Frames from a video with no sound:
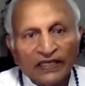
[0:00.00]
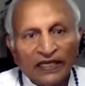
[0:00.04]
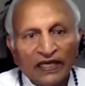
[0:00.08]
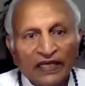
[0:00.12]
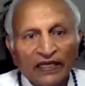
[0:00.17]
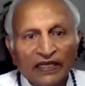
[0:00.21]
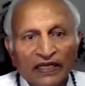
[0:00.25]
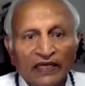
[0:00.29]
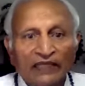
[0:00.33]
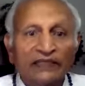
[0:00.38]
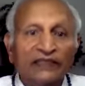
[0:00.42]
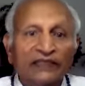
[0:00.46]

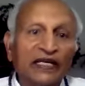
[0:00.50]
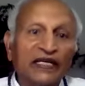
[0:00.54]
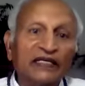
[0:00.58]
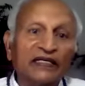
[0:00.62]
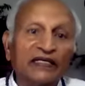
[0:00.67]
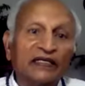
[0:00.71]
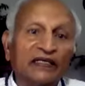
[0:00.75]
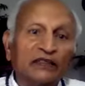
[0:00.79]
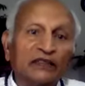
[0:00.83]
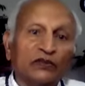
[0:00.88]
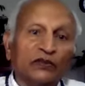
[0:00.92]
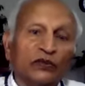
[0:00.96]

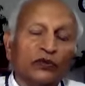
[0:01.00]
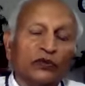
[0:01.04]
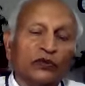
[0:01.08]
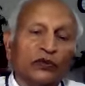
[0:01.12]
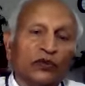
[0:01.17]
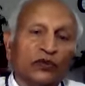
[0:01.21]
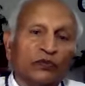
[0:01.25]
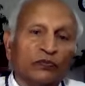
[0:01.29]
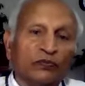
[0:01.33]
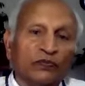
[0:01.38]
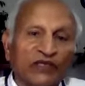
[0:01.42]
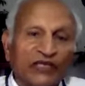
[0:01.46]
entangled to
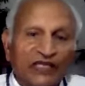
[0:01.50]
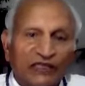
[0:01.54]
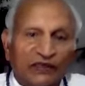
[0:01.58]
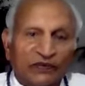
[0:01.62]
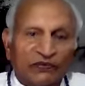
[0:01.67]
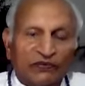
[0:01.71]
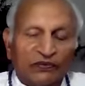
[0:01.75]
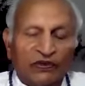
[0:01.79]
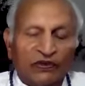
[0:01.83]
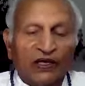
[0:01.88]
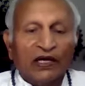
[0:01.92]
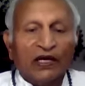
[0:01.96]
your belief
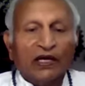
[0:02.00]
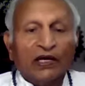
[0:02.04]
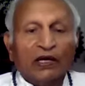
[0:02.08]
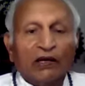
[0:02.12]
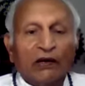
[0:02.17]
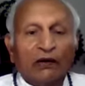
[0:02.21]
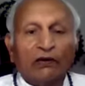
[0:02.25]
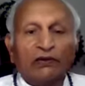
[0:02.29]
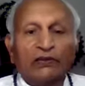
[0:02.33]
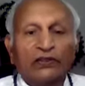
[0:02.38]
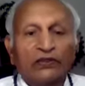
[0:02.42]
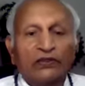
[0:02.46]

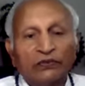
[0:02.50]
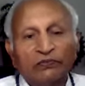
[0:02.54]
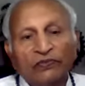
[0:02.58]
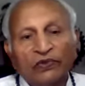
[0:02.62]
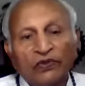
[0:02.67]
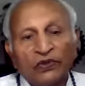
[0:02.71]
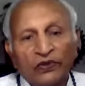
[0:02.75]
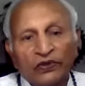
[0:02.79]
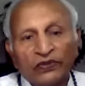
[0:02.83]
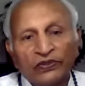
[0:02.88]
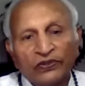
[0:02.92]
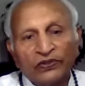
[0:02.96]
or
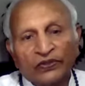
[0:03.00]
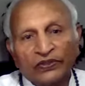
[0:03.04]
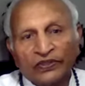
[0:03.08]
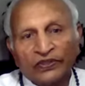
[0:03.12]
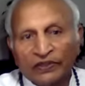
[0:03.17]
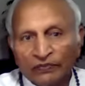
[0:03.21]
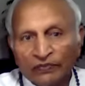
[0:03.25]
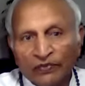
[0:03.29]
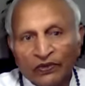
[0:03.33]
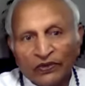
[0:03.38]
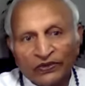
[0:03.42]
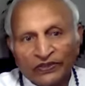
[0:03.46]
your
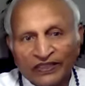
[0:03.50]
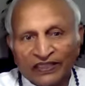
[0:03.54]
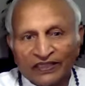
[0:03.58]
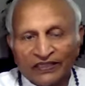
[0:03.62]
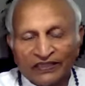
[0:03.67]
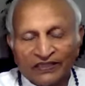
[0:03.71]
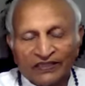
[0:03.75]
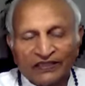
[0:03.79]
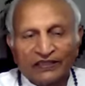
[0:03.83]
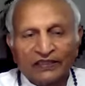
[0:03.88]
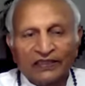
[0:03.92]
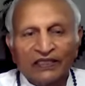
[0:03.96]

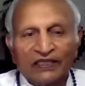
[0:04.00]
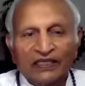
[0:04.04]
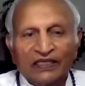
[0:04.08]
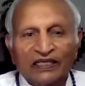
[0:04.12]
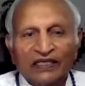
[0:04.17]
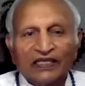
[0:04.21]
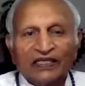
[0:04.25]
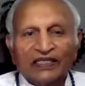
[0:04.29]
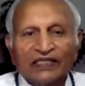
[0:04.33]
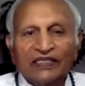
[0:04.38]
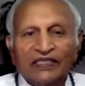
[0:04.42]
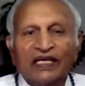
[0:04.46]
emotions,
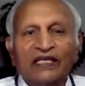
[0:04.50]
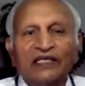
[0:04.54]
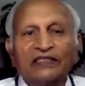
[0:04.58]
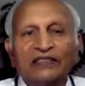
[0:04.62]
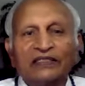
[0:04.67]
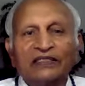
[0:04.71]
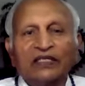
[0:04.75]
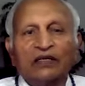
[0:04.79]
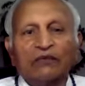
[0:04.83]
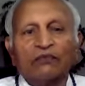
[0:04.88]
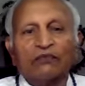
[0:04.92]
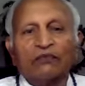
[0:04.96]
then
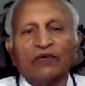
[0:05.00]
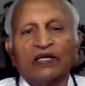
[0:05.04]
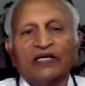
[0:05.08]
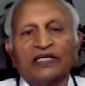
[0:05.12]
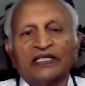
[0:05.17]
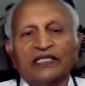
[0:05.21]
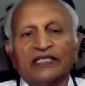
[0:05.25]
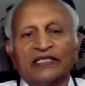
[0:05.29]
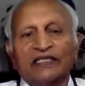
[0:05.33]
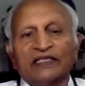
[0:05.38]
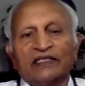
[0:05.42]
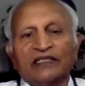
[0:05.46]

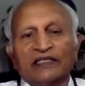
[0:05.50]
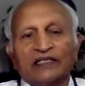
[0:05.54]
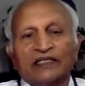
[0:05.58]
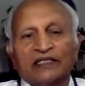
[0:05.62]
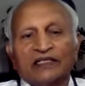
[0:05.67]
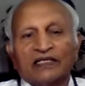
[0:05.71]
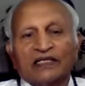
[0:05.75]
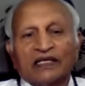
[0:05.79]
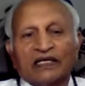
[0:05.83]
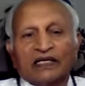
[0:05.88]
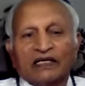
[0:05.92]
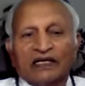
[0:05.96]
somebody
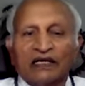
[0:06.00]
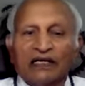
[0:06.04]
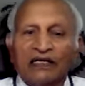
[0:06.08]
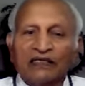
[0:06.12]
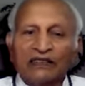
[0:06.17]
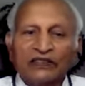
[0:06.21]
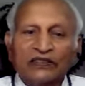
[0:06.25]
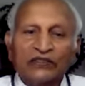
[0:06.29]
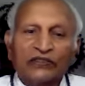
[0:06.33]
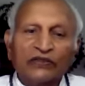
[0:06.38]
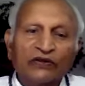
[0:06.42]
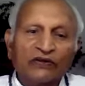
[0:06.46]

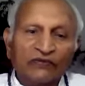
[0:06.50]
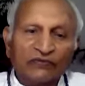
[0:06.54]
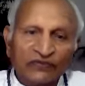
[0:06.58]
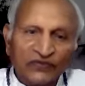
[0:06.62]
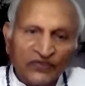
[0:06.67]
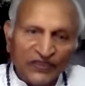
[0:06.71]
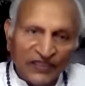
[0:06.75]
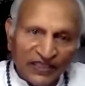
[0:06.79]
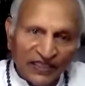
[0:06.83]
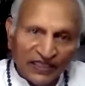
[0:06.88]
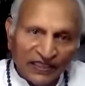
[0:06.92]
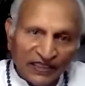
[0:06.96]
hurts your
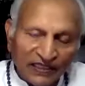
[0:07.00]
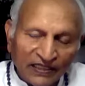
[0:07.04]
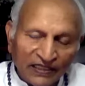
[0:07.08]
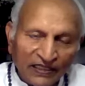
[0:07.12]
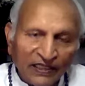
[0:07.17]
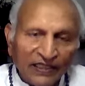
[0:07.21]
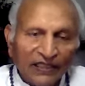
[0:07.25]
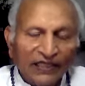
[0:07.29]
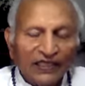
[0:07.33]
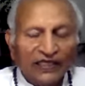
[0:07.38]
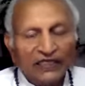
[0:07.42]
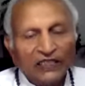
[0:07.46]
feeling,
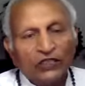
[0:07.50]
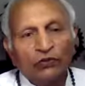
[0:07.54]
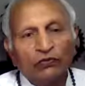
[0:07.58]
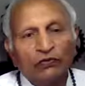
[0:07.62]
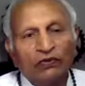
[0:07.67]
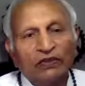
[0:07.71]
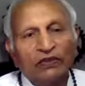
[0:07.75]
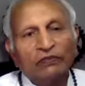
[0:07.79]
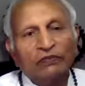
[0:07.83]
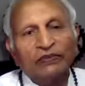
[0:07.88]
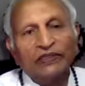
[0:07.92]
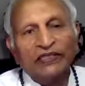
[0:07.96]
you
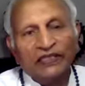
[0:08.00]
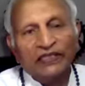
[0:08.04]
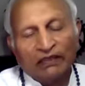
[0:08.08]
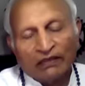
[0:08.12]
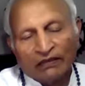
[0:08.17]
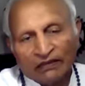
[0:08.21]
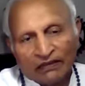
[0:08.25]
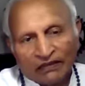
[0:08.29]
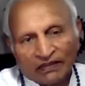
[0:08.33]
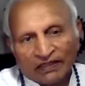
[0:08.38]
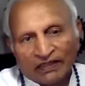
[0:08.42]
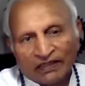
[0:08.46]
will be
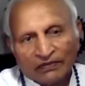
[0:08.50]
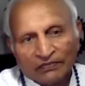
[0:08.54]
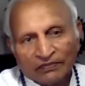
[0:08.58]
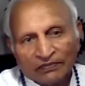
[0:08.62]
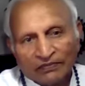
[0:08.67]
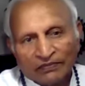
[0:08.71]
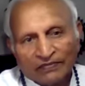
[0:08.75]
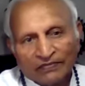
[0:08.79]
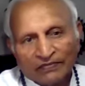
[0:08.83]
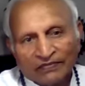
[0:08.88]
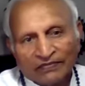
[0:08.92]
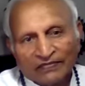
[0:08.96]
hurt.
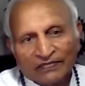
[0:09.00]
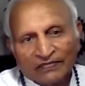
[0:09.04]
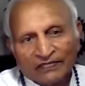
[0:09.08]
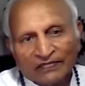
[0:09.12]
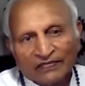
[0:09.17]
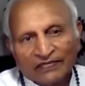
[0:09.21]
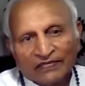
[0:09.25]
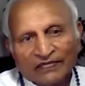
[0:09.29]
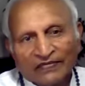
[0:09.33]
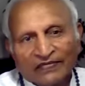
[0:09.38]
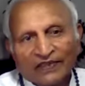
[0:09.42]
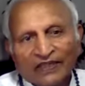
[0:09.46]

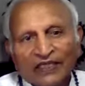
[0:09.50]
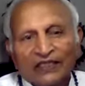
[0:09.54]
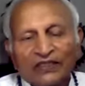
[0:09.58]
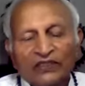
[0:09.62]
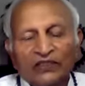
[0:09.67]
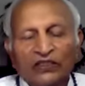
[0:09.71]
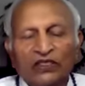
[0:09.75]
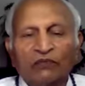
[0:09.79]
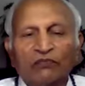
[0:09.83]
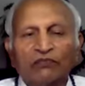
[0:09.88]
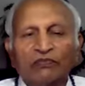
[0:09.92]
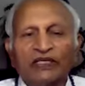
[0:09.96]

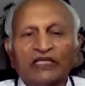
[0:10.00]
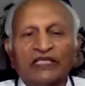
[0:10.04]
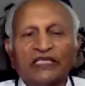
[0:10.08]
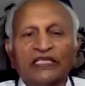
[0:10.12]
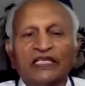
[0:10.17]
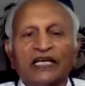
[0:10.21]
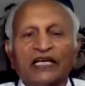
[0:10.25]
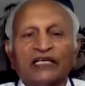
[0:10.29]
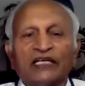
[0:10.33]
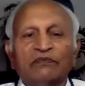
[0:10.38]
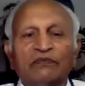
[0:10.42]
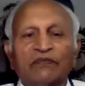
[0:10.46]
Somebody
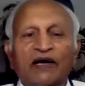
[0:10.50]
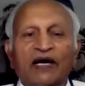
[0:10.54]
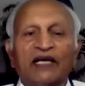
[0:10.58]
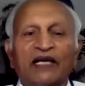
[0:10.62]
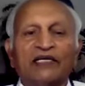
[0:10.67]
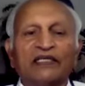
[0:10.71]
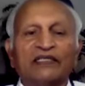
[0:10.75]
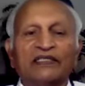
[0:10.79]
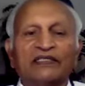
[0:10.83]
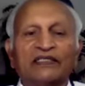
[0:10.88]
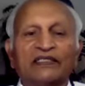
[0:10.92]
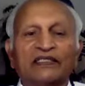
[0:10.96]

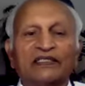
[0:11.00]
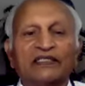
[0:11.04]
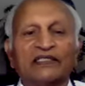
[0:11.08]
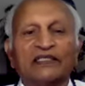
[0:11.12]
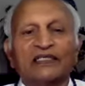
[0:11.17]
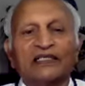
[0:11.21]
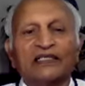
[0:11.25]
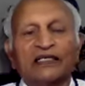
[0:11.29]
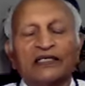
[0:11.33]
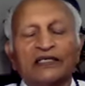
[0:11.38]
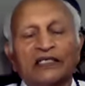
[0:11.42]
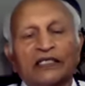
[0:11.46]
admires,
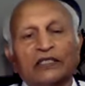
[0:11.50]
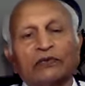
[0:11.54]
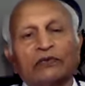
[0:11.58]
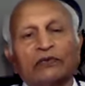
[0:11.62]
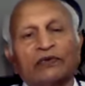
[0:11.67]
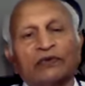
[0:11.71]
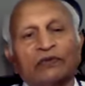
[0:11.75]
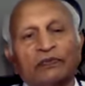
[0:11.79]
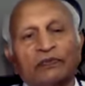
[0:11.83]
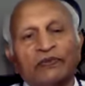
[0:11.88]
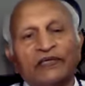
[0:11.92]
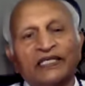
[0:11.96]
you
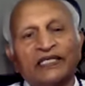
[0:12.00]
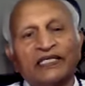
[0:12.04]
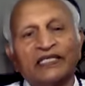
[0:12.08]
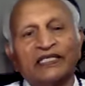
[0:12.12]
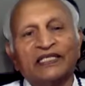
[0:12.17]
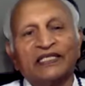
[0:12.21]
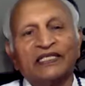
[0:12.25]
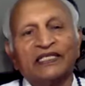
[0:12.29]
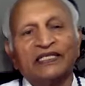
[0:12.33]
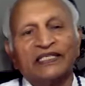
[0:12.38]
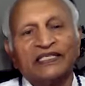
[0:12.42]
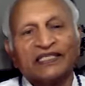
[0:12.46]
will be
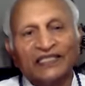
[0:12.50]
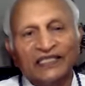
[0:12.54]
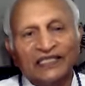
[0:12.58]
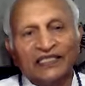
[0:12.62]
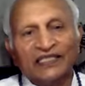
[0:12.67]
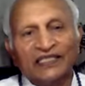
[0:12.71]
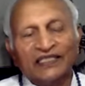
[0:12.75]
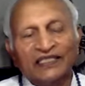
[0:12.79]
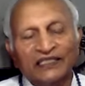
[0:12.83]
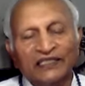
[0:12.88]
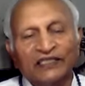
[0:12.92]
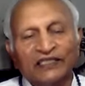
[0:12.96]

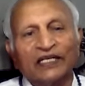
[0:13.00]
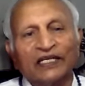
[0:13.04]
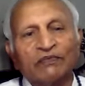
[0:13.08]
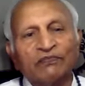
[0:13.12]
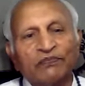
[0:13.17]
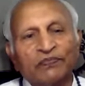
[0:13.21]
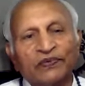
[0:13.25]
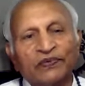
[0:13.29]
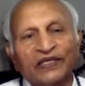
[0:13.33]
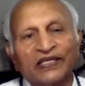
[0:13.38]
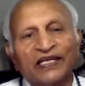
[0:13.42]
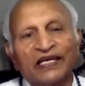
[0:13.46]

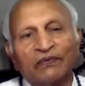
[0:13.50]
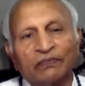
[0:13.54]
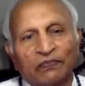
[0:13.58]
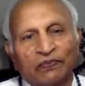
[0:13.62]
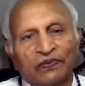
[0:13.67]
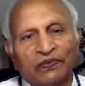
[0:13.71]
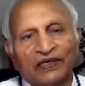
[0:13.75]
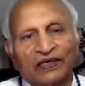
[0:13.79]
jumping up.